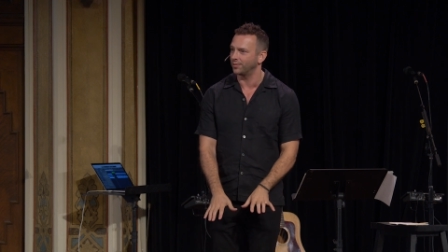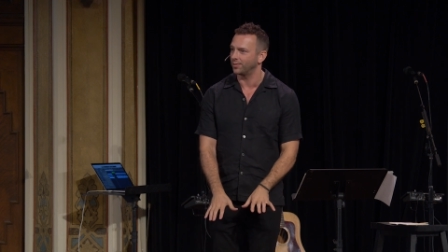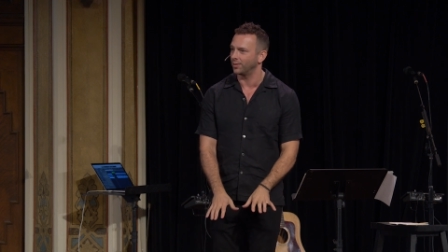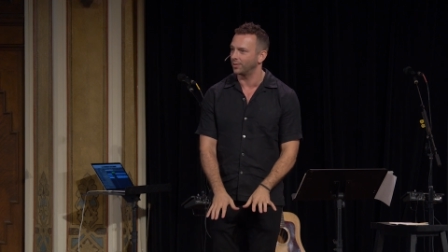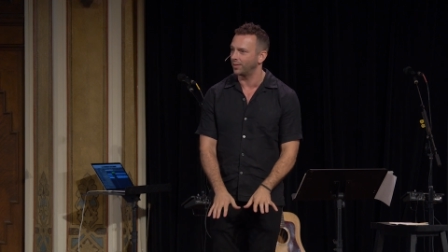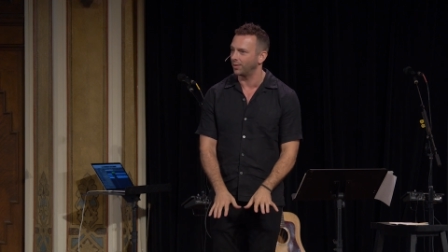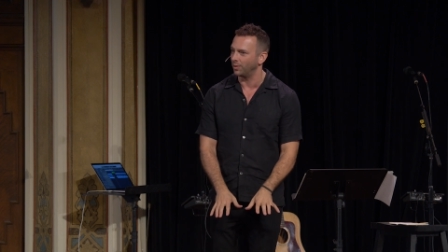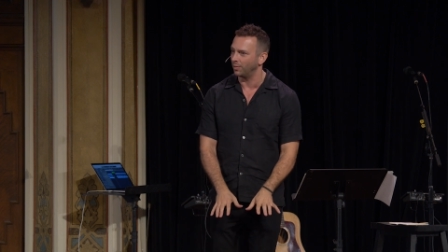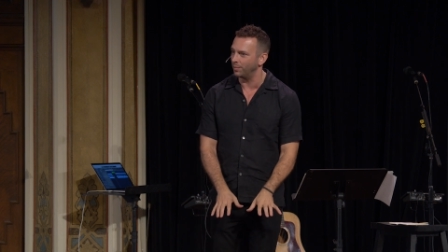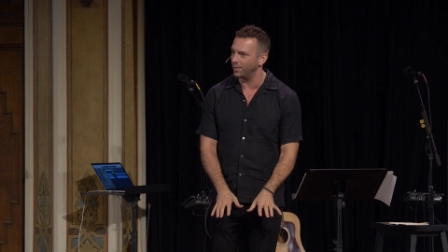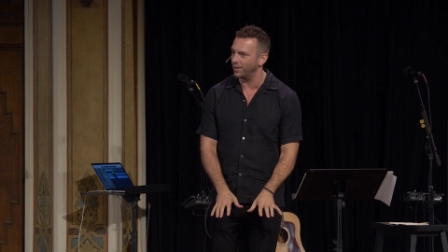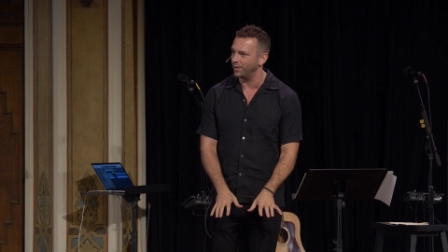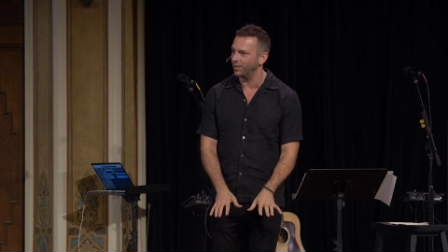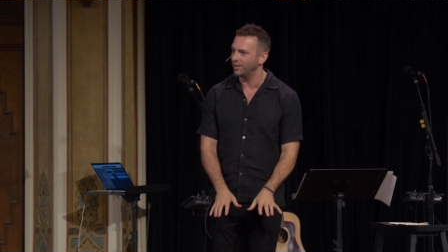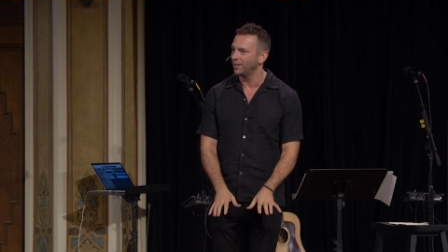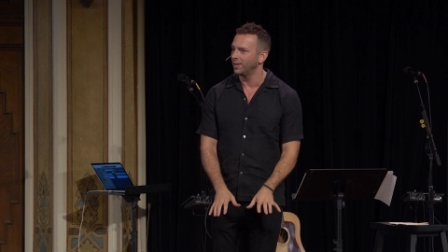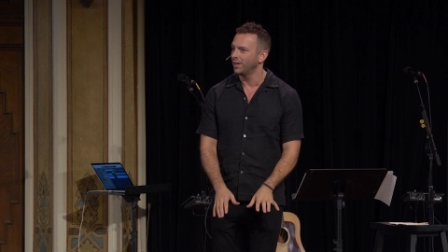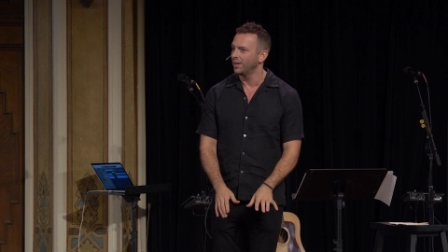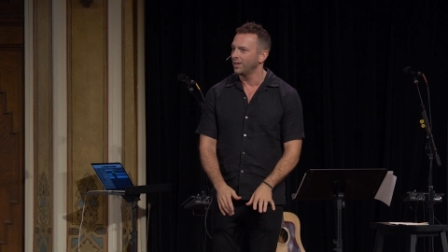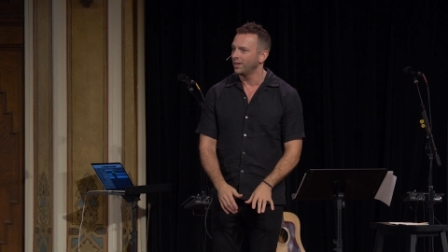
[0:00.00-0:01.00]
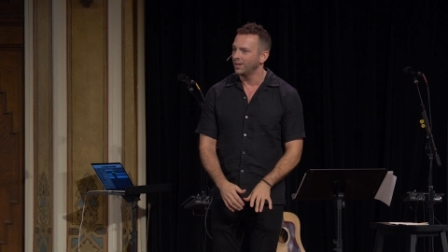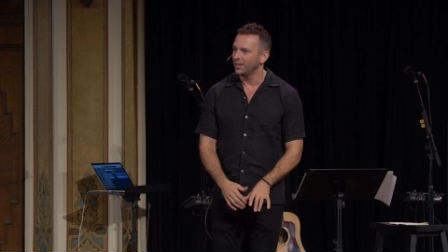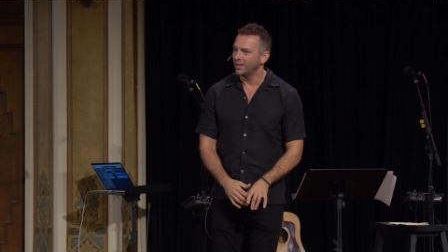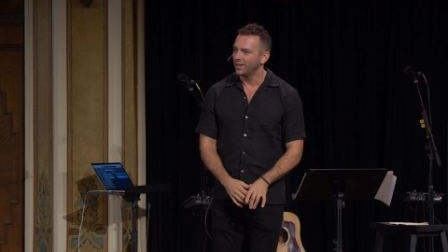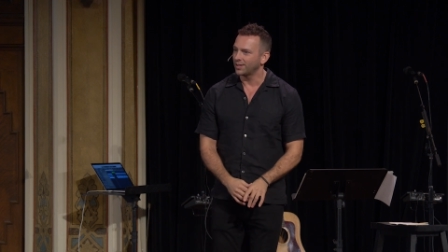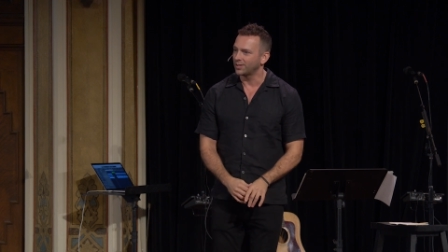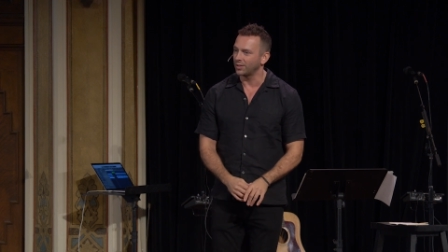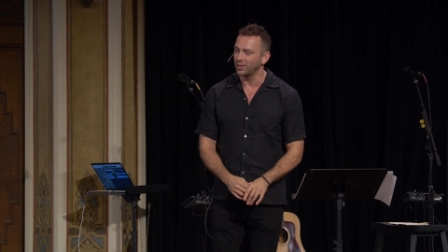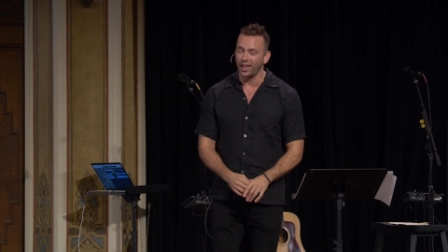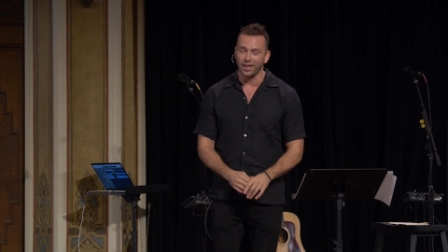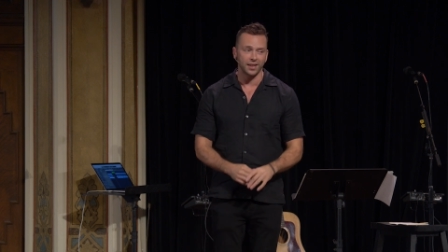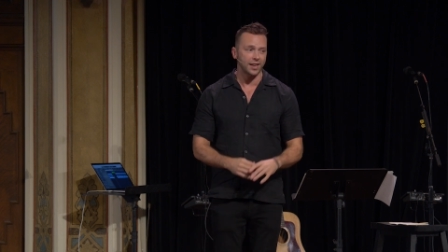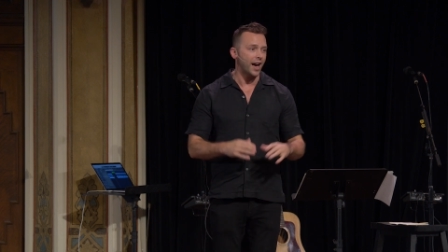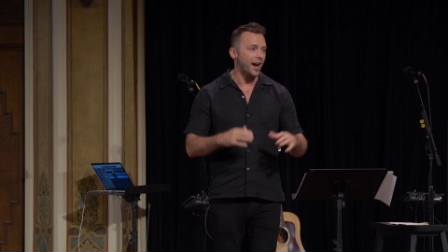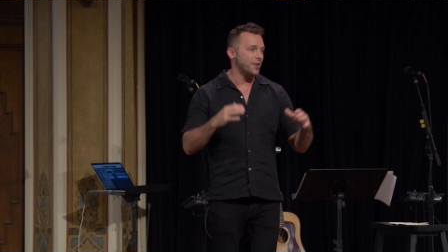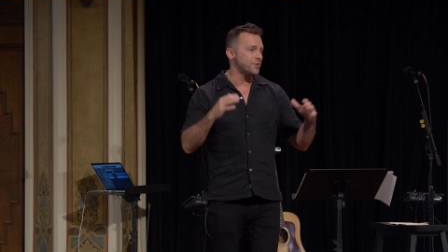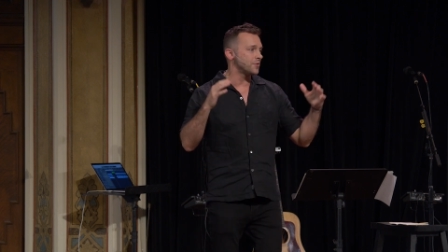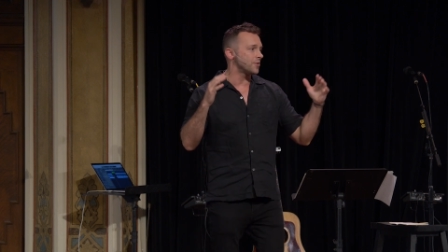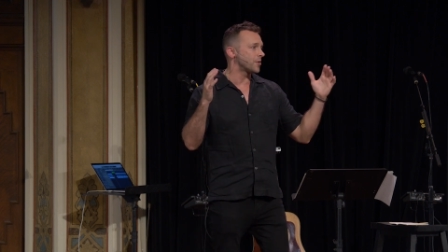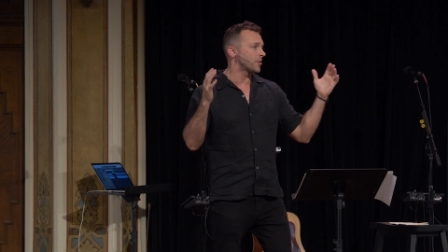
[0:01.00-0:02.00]
for a little bit. And so, like,
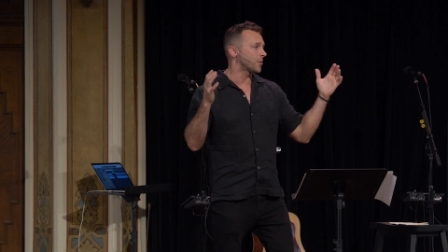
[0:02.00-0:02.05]
God, you're